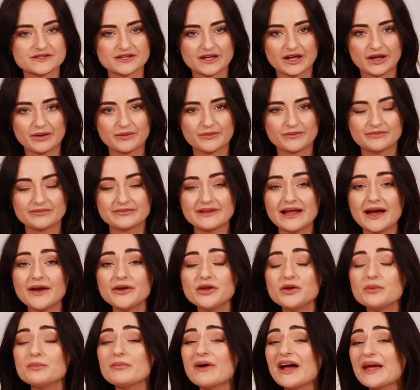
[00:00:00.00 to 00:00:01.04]
to.
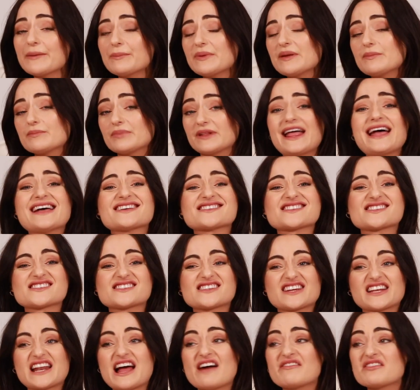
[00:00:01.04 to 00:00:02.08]
Now, you might be
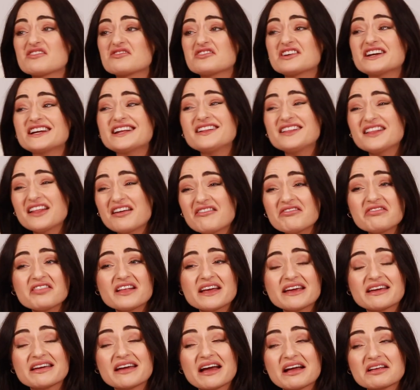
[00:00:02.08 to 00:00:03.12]
blessed and have a really
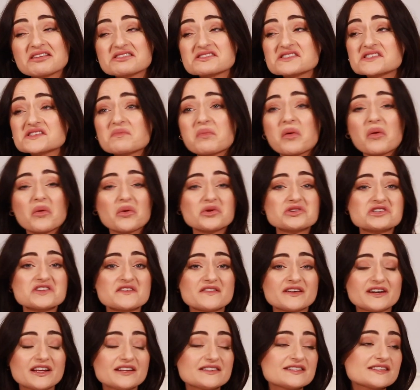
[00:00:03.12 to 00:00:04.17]
lovely and
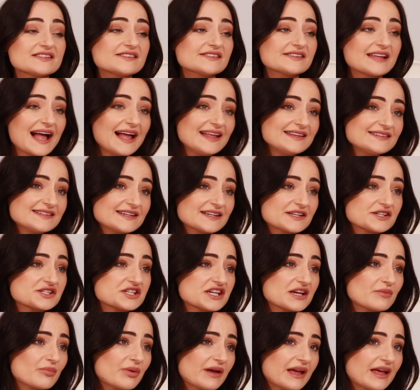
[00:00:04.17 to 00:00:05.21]
supportive and understanding
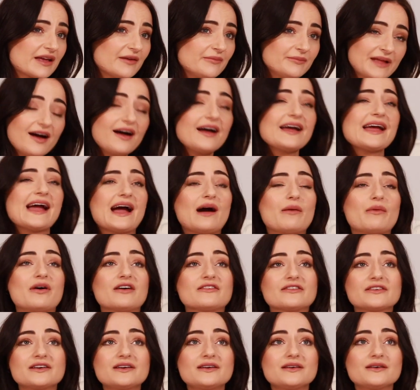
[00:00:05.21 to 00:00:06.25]
GP. I,
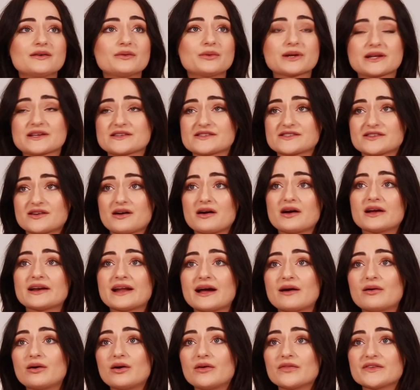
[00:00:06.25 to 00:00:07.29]
however, when I started
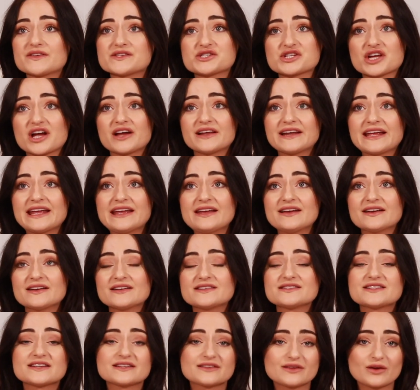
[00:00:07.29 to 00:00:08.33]
out on this journey,
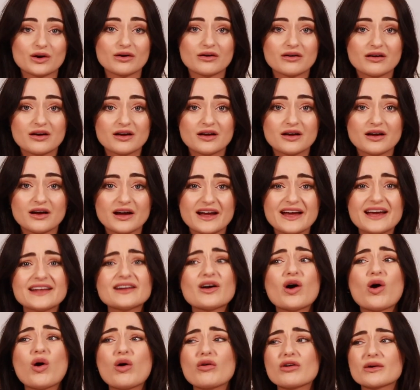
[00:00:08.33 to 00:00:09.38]
did not. I had
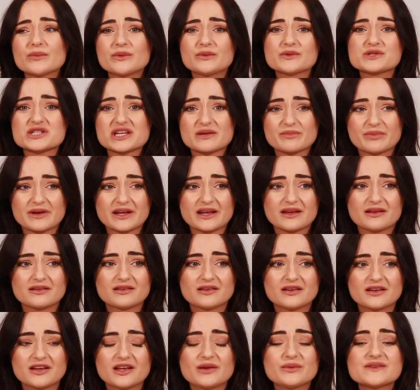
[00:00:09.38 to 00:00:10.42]
a horrible GP
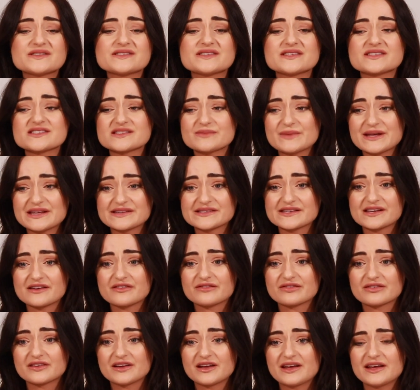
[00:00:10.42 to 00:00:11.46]
who was
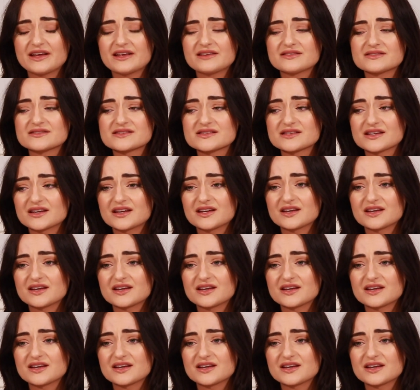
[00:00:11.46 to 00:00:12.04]
dismissive and